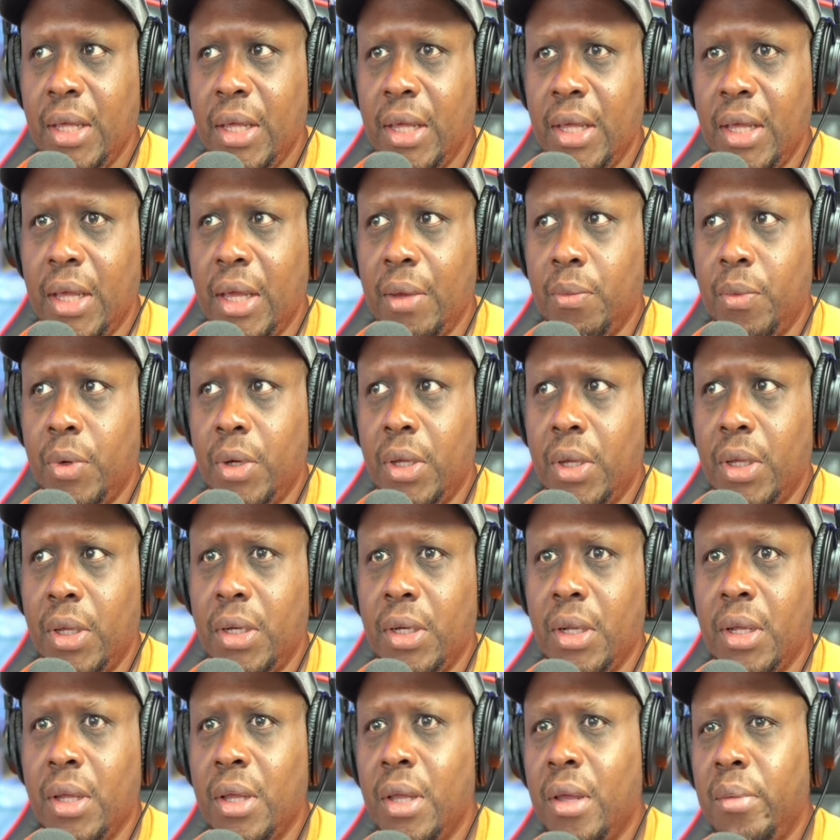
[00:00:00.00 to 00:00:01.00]
It
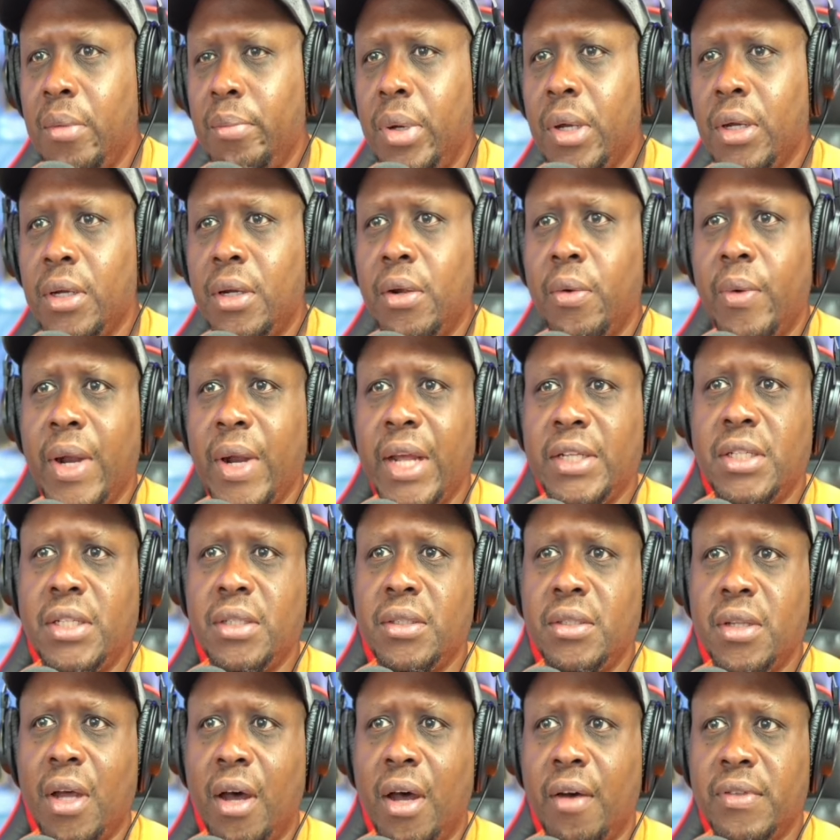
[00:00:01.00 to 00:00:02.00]
would put
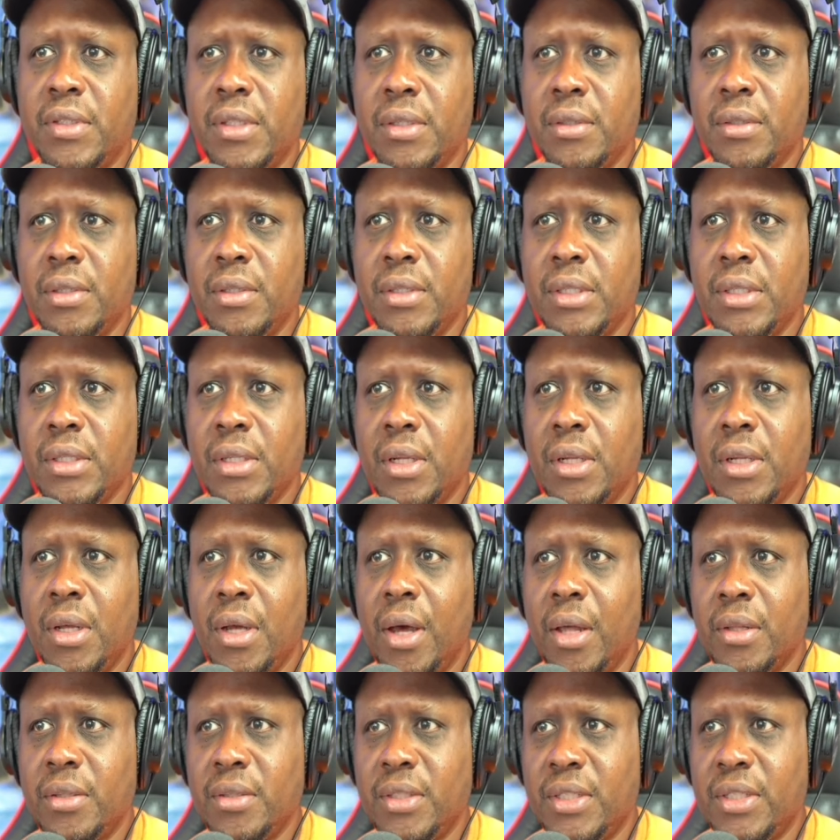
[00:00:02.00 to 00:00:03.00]
corrections officers,
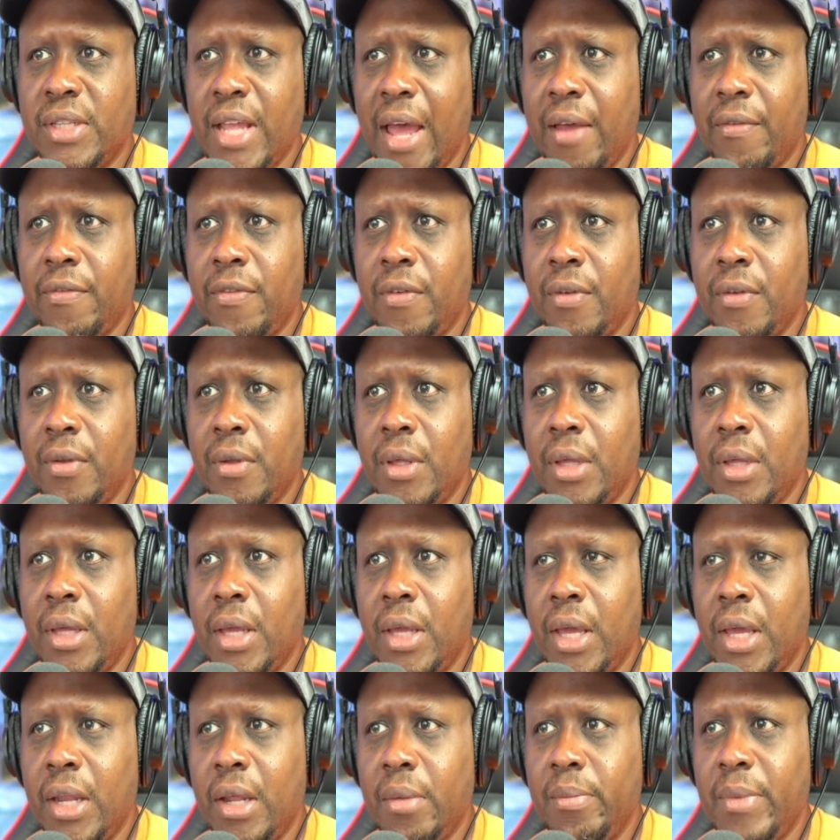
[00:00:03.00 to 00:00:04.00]
other staff,
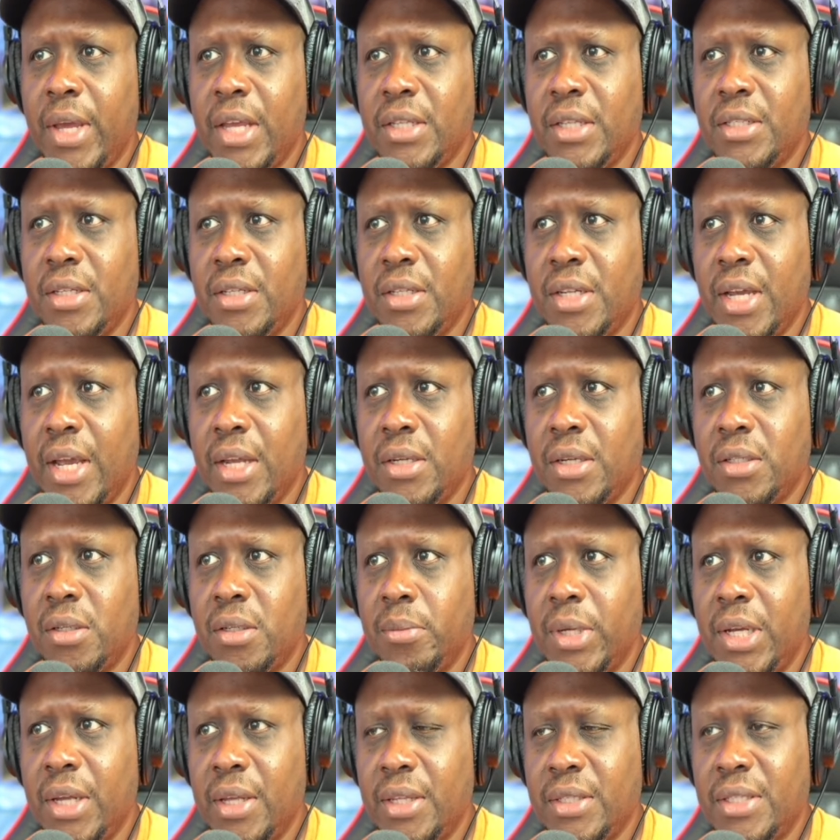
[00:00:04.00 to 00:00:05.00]
and inmates in danger
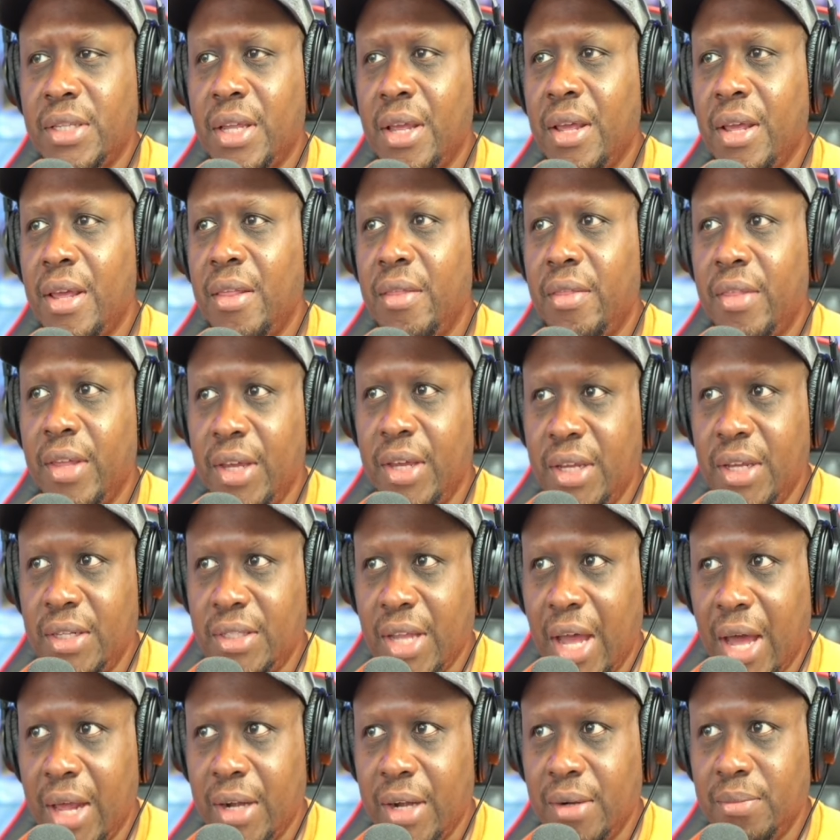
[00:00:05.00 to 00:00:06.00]
because these
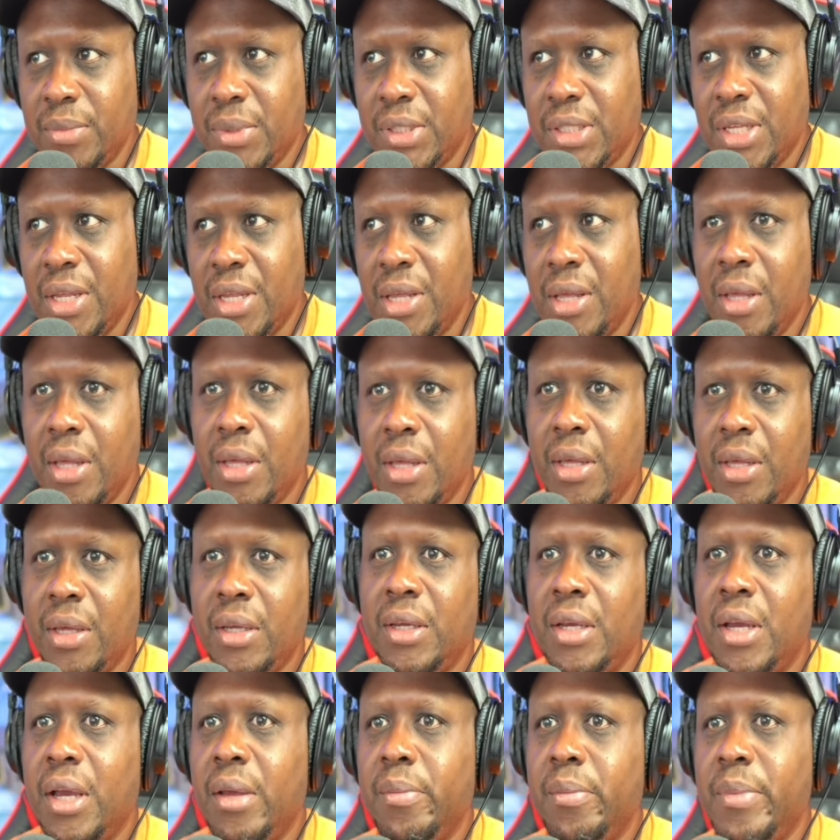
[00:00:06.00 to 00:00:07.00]
items
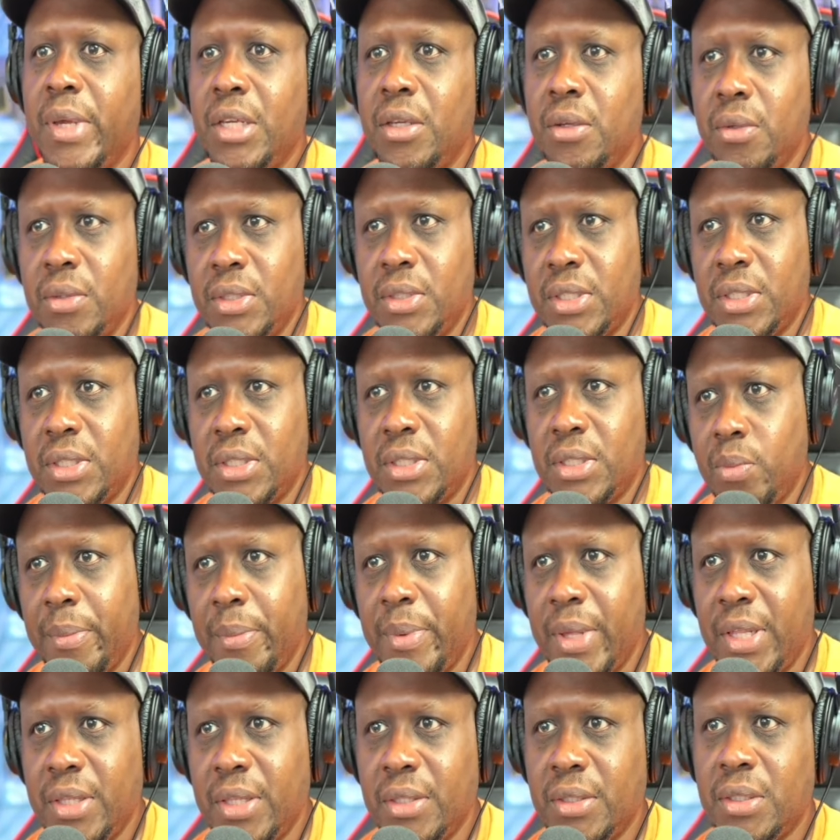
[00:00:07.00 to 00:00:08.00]
could be used as
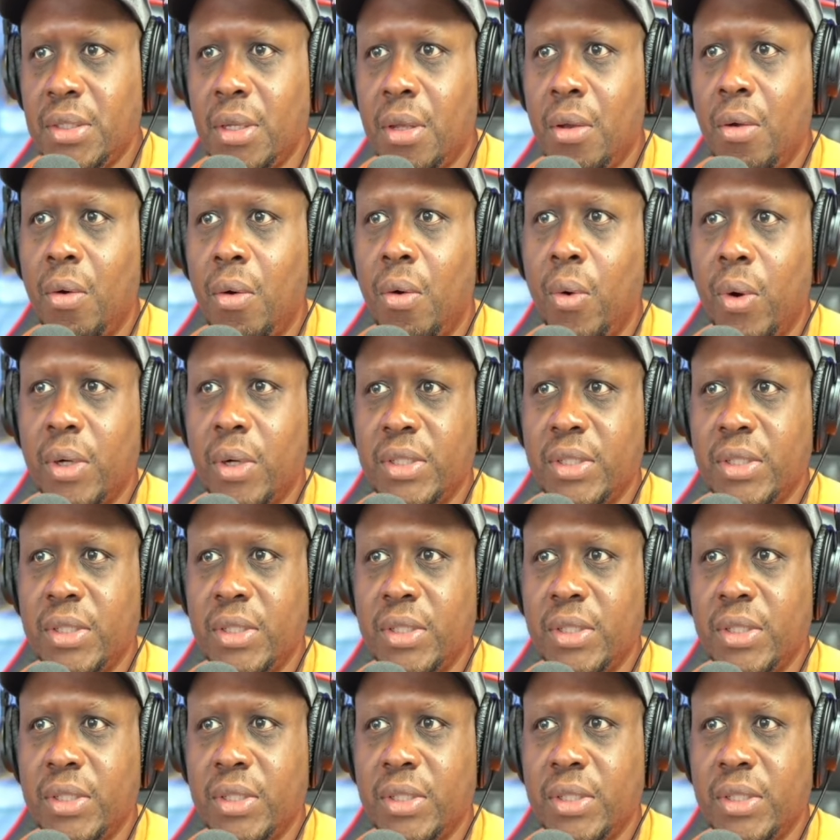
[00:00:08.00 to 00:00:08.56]
weapons or